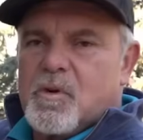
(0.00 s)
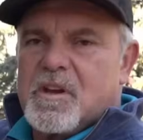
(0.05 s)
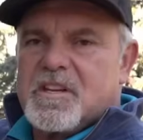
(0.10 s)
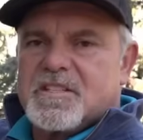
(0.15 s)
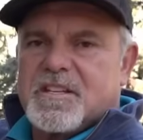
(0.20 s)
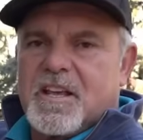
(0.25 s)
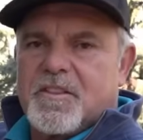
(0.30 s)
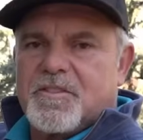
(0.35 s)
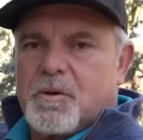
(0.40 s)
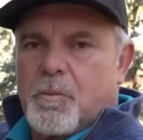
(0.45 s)

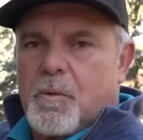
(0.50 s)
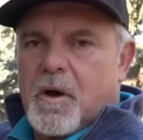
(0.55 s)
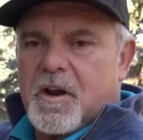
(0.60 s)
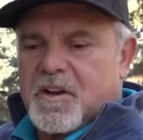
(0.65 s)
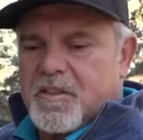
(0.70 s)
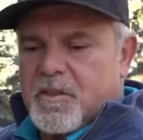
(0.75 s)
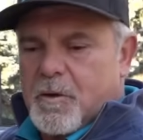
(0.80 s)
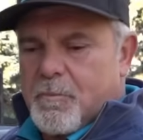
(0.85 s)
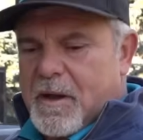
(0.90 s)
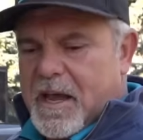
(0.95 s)
reset the one
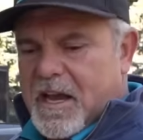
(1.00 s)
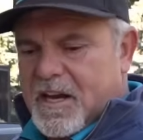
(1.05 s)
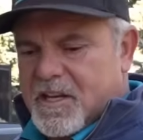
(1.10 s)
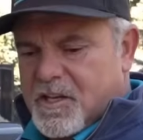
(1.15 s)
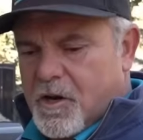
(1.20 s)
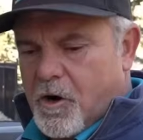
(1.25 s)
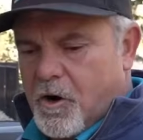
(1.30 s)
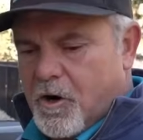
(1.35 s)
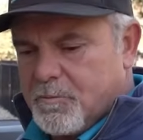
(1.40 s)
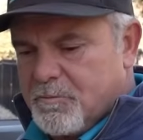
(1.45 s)
in the
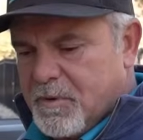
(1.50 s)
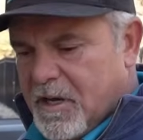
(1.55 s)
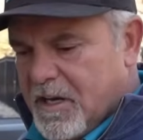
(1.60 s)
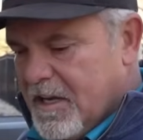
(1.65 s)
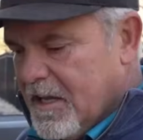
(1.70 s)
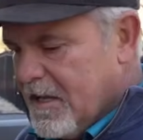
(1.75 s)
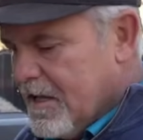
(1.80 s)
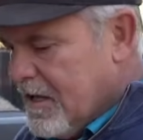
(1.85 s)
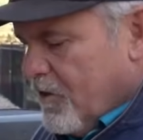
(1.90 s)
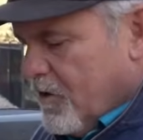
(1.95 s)
backyard. But
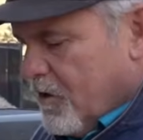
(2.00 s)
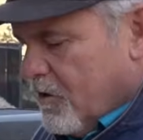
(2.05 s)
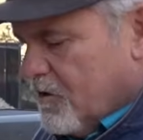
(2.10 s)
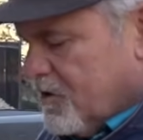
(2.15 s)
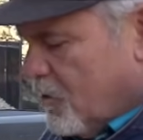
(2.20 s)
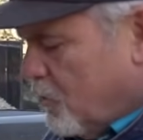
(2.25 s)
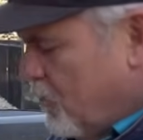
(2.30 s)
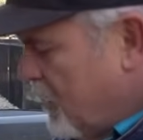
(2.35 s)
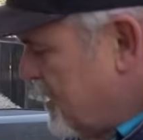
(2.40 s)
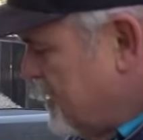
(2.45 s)
there's
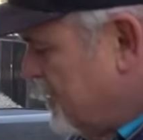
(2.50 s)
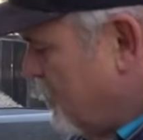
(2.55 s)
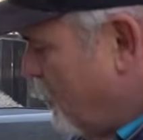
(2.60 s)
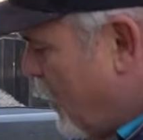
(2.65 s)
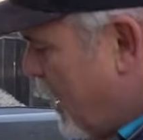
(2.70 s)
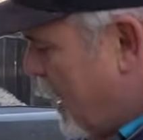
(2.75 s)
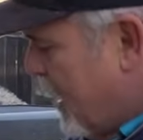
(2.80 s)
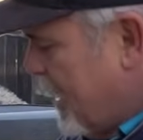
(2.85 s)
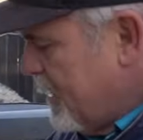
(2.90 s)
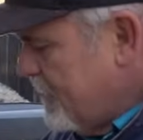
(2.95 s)
a reason
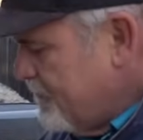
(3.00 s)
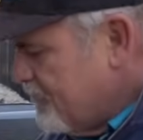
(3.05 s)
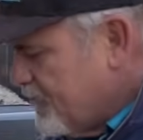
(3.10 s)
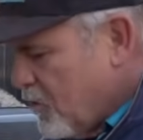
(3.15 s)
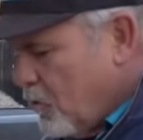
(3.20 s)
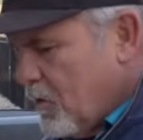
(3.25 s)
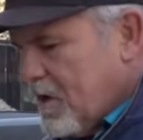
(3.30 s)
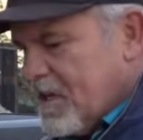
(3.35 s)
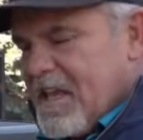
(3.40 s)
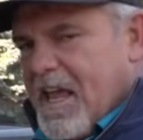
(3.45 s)
why
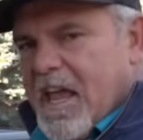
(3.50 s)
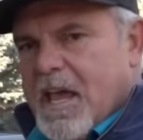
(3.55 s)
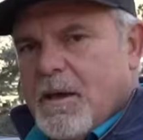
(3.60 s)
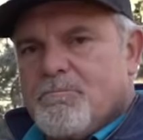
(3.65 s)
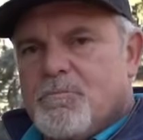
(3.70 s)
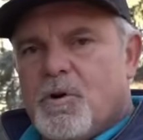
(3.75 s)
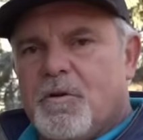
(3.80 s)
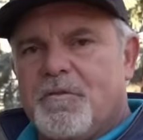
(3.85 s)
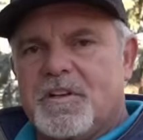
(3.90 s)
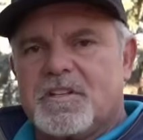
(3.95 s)
we can't
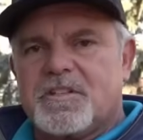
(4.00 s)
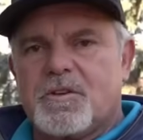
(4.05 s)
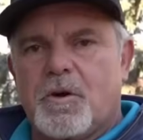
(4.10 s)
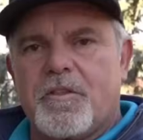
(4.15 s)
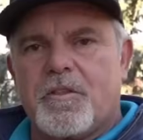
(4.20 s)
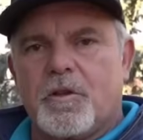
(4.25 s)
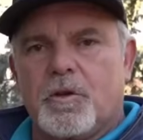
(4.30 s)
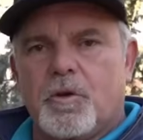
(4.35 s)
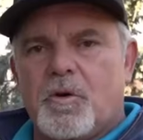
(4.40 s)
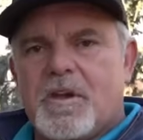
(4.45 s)
move it to
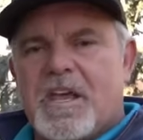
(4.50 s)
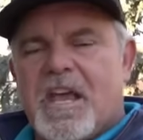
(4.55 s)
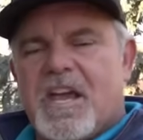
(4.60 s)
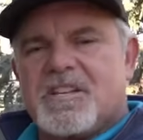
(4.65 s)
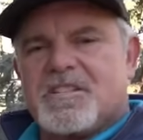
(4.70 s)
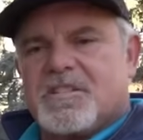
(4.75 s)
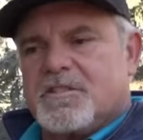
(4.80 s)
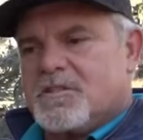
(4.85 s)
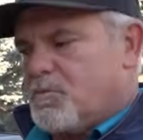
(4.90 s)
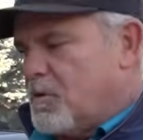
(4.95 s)
other
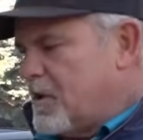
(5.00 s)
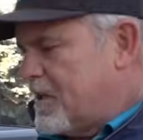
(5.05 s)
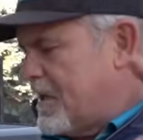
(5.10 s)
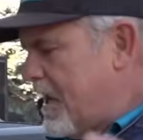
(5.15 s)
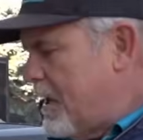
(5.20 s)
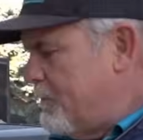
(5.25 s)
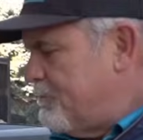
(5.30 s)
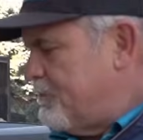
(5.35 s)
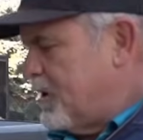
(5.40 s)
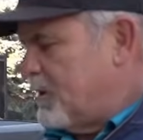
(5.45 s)
locations. We
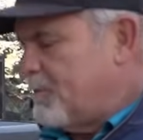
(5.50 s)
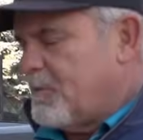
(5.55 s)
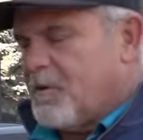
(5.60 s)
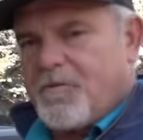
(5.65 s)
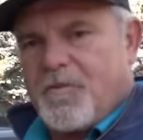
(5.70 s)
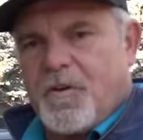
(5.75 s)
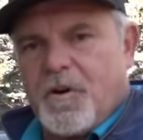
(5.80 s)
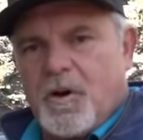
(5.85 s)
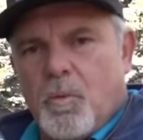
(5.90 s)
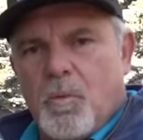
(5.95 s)
can't put them in
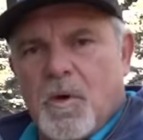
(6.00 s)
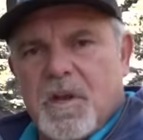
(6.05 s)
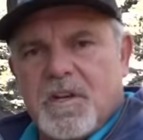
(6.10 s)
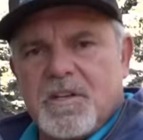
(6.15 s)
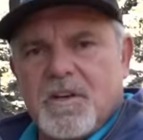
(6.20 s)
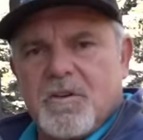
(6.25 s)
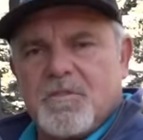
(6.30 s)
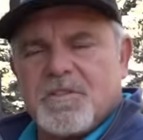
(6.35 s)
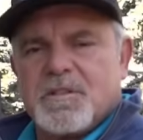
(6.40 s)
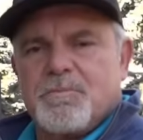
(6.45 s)
front of
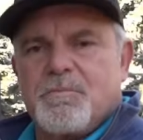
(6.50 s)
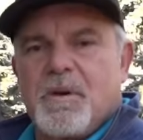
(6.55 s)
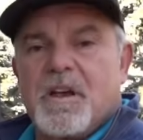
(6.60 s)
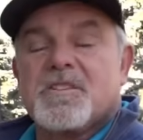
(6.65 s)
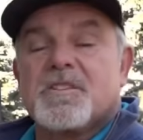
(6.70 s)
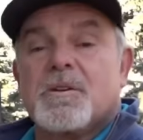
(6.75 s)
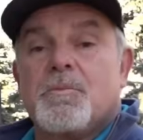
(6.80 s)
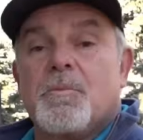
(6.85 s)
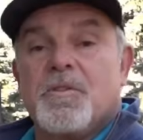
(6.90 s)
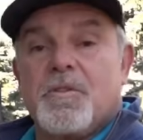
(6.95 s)
windows,
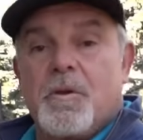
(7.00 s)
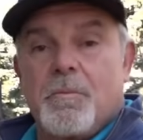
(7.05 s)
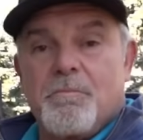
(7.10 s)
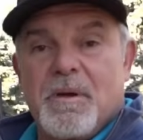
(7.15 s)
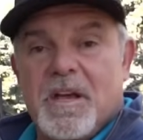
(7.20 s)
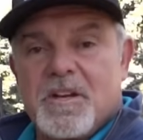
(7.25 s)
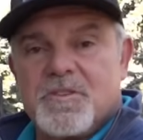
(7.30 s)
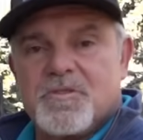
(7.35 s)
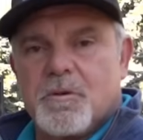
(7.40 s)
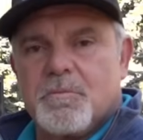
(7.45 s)
especially when they're
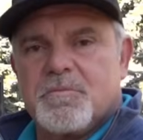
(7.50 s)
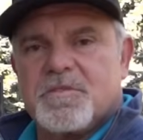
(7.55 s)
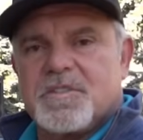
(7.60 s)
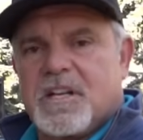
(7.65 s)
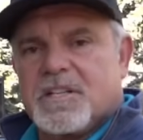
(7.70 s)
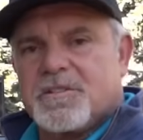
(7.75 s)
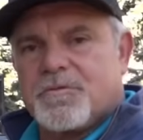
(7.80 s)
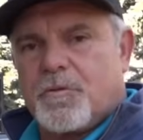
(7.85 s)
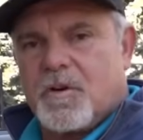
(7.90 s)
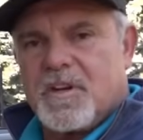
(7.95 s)
bedrooms.
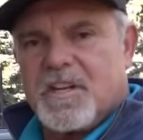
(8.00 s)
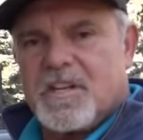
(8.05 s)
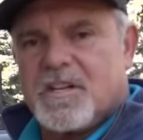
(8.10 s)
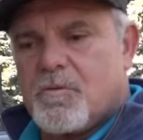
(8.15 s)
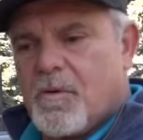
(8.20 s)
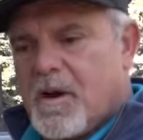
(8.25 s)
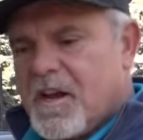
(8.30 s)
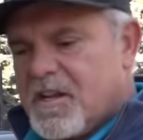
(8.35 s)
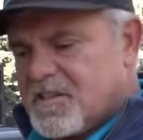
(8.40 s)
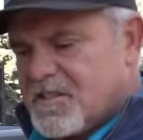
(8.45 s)
That's for
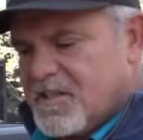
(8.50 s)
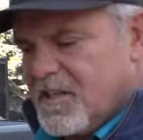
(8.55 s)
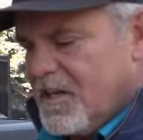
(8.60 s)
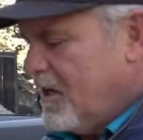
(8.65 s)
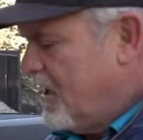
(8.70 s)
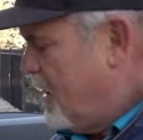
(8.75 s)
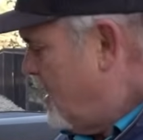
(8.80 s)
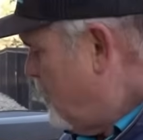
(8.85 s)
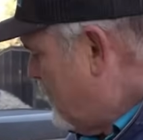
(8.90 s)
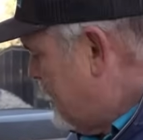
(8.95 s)
egress.
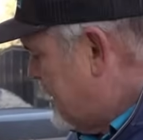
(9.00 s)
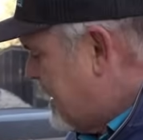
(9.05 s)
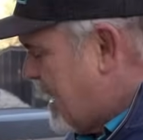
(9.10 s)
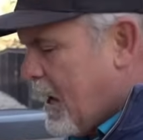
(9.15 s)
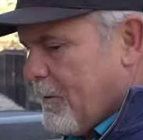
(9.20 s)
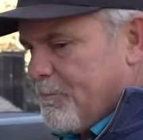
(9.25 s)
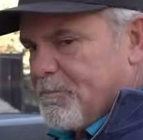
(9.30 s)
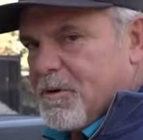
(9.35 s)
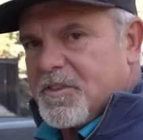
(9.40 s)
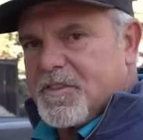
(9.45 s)
We
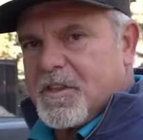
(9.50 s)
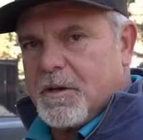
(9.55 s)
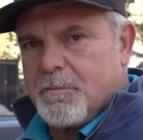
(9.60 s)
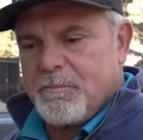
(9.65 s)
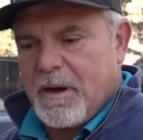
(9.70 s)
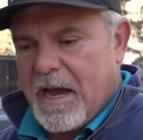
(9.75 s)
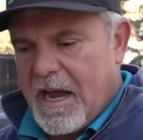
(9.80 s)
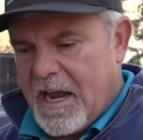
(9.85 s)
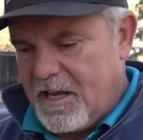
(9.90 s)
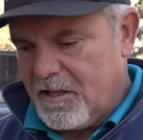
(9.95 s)
can't put them
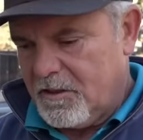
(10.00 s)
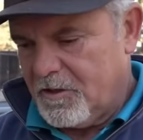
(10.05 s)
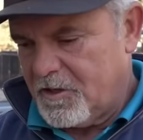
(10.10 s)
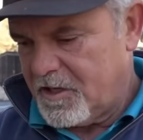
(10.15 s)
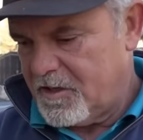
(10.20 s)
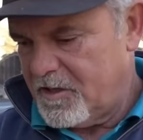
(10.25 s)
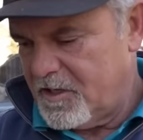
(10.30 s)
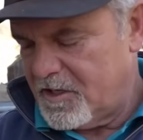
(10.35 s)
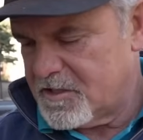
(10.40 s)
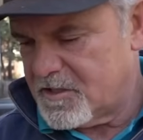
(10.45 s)
by, look
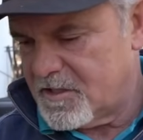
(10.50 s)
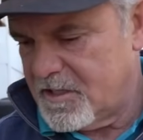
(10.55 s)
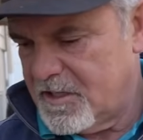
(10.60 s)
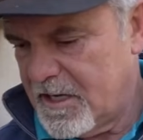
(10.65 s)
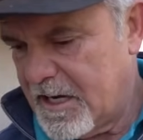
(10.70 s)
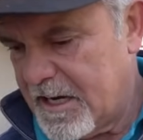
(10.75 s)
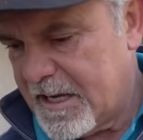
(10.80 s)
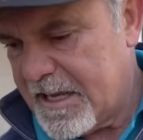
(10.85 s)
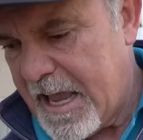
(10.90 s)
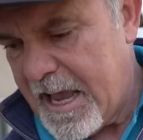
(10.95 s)
at this,
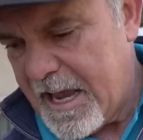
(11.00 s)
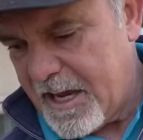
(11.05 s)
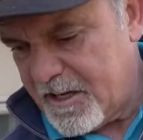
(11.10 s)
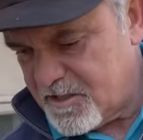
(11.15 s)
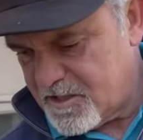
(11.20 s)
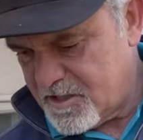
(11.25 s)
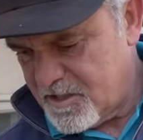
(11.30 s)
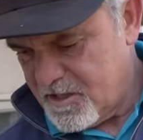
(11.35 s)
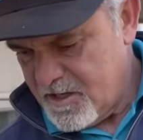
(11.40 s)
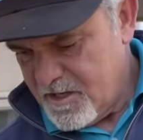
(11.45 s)
a
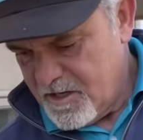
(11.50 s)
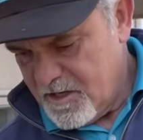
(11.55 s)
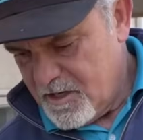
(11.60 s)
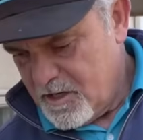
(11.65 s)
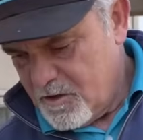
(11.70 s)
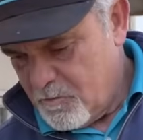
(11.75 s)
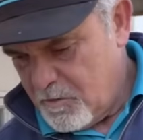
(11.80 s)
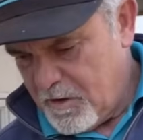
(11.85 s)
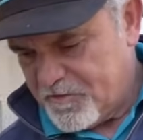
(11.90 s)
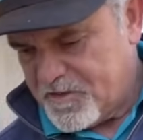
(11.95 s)
gas
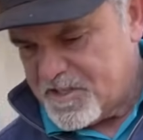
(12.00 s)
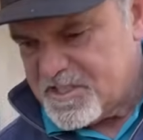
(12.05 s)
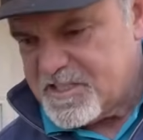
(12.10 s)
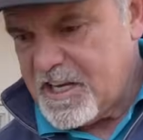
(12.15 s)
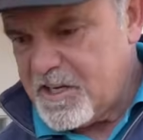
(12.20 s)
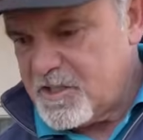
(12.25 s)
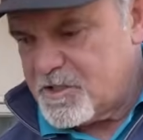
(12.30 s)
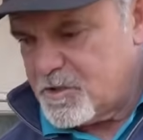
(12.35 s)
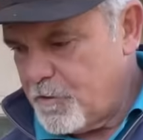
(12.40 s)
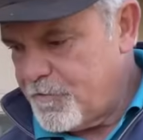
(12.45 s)
we have to
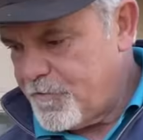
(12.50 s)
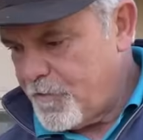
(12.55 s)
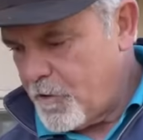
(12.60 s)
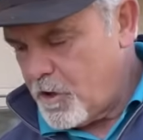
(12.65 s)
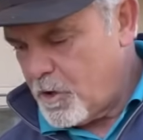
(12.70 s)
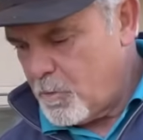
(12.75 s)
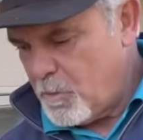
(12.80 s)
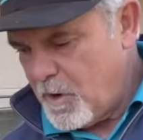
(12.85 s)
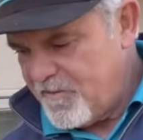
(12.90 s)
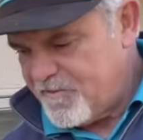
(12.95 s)
stay so
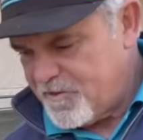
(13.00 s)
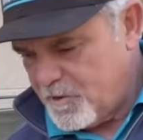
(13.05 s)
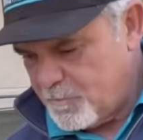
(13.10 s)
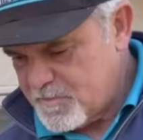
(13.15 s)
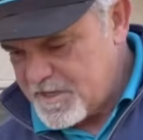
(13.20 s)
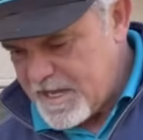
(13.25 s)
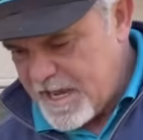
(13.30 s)
far away from